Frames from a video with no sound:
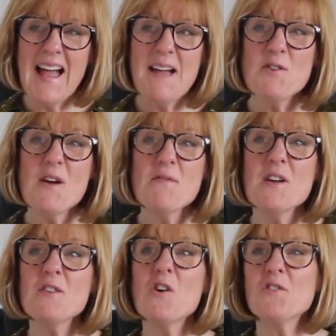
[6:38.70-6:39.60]
Have you
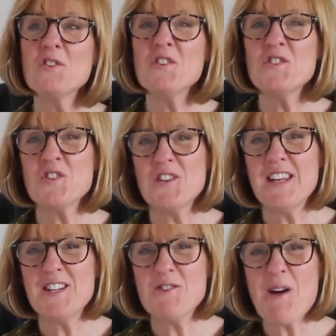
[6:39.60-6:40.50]
ever gone on a journey
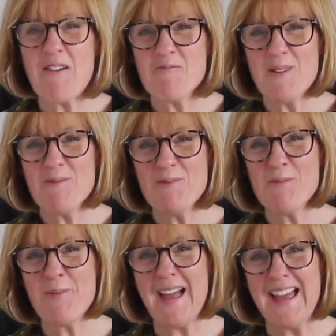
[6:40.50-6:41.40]
and you haven't been
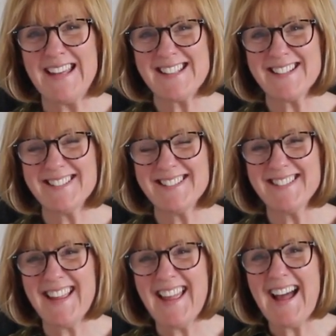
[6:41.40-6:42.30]
prepared?
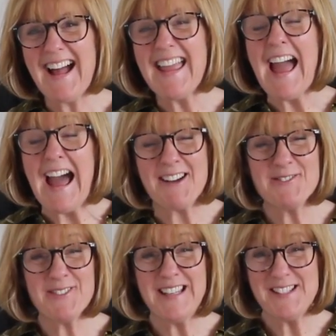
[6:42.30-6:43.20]
I
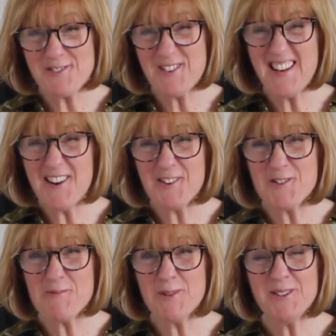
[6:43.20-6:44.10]
have, and it's really
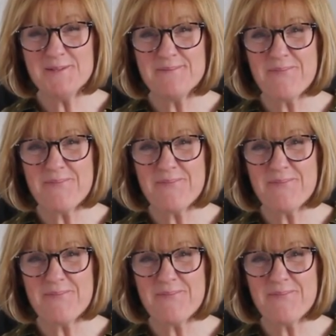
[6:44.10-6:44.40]
horrible.